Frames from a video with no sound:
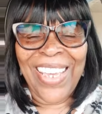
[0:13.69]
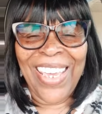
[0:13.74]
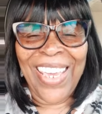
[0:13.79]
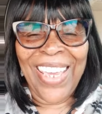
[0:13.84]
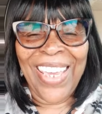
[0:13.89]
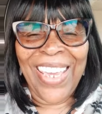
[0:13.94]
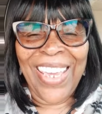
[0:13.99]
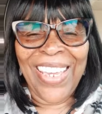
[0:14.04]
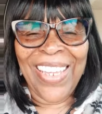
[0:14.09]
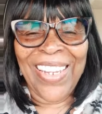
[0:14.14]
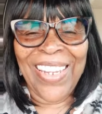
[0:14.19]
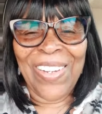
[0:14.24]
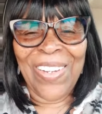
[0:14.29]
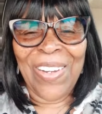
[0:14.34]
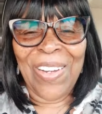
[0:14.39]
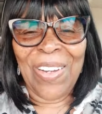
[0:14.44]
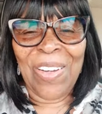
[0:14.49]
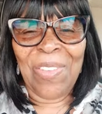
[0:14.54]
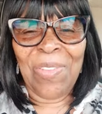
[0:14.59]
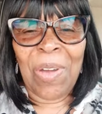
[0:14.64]
And
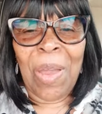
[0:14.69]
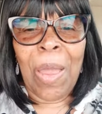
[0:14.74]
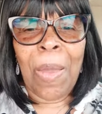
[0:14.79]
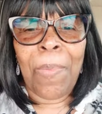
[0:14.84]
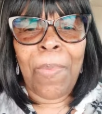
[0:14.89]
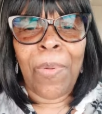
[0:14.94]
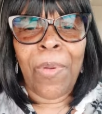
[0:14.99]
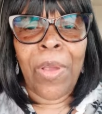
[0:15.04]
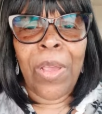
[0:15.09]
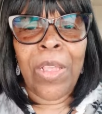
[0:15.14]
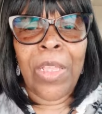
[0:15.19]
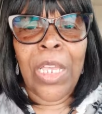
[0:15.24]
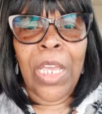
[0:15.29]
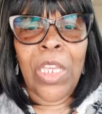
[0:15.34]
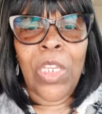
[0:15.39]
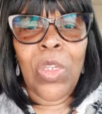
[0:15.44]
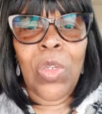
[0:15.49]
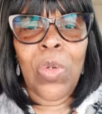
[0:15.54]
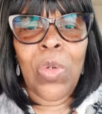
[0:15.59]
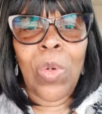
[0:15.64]
I pray
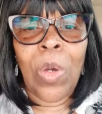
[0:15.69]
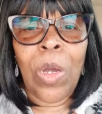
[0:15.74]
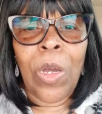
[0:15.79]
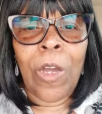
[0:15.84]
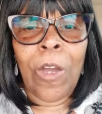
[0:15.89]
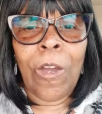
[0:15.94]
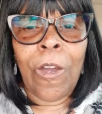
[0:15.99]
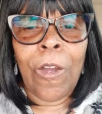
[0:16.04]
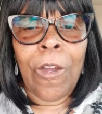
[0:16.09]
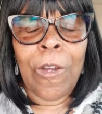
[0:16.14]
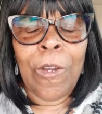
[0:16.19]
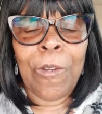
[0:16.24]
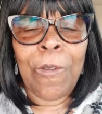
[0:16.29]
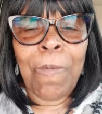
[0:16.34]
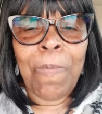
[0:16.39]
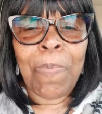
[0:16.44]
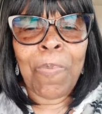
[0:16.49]
that you are